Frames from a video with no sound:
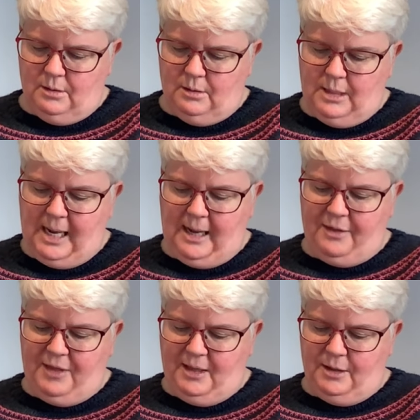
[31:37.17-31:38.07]
Yeah, I
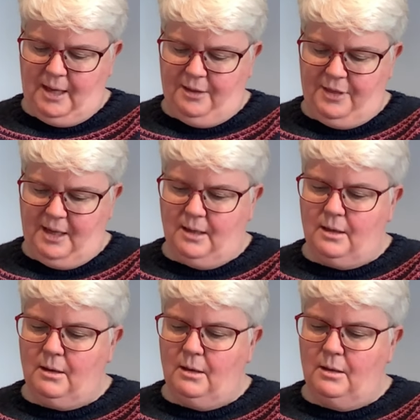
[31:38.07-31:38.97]
think
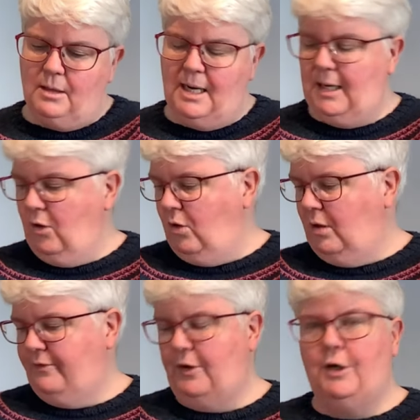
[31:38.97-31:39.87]
nearly all
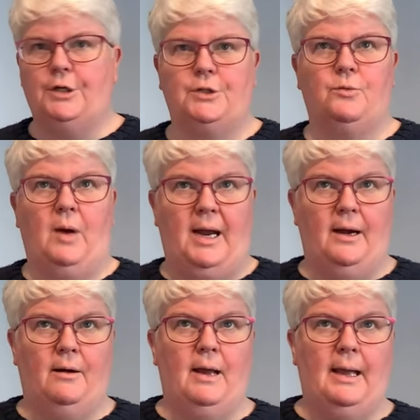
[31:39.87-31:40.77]
of hers
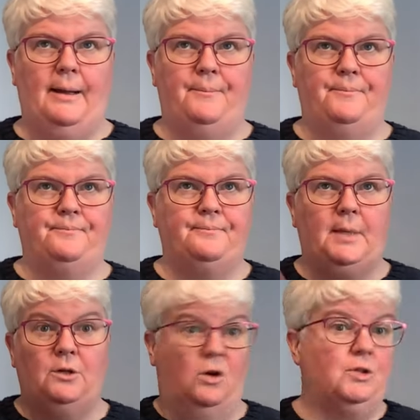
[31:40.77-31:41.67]
were
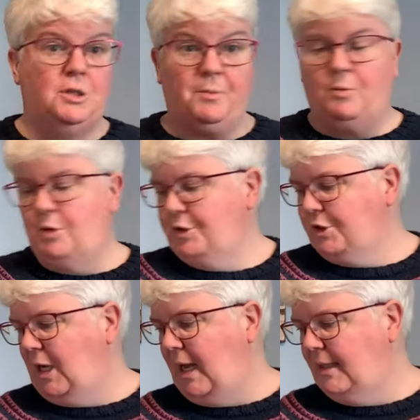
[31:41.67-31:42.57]

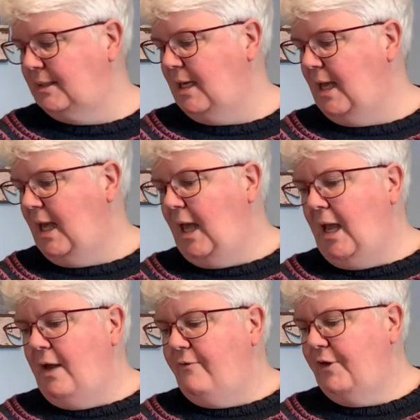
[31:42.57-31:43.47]
non-superwash. And
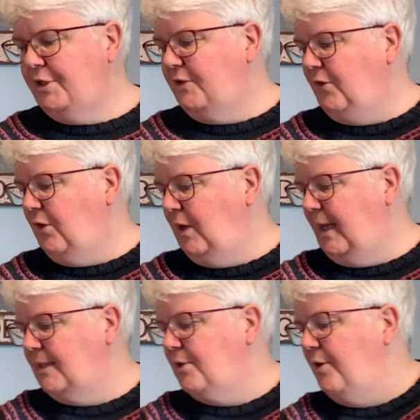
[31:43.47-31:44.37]
first of all,
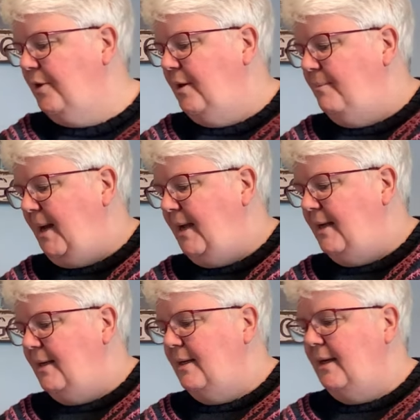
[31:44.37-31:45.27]
I saw
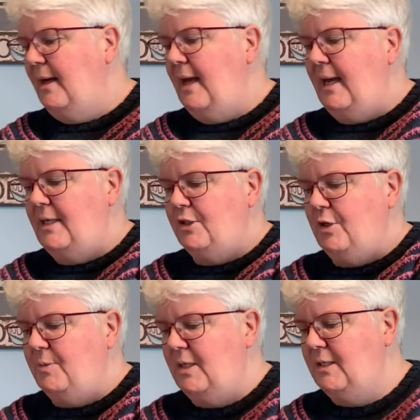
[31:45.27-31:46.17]
my eye
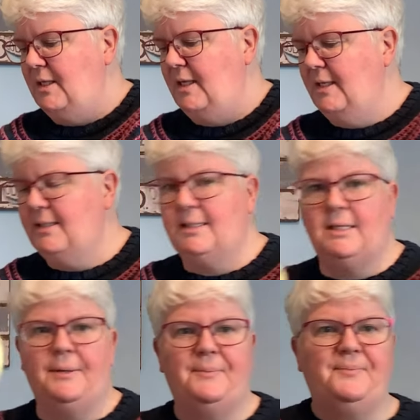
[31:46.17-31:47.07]
zoomed into
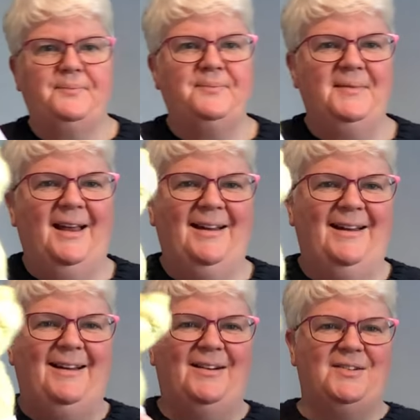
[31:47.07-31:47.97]
this.
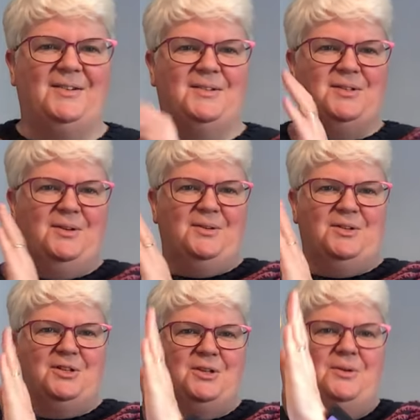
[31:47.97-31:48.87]
Oh no, it's not going
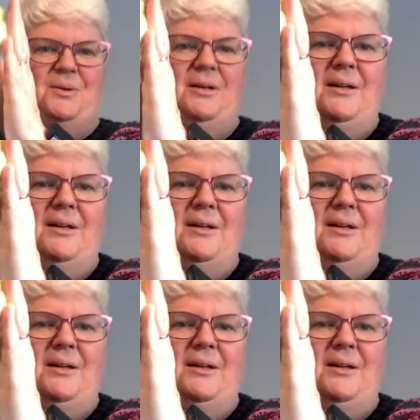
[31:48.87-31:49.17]
to show. Look